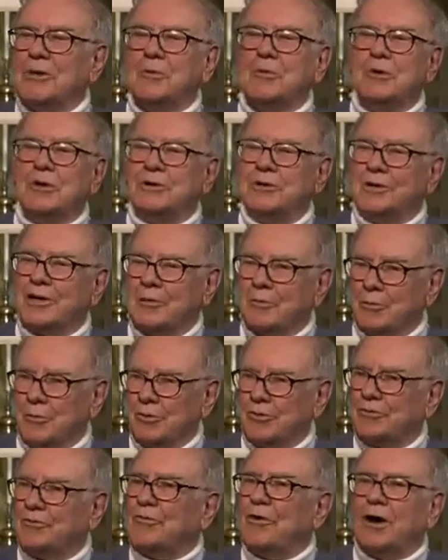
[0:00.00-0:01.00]
can become
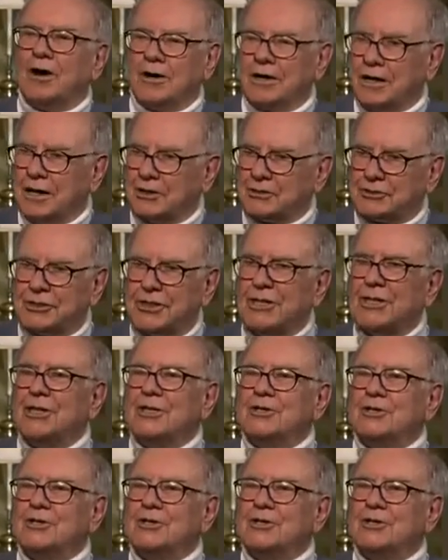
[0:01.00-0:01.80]
worth far less.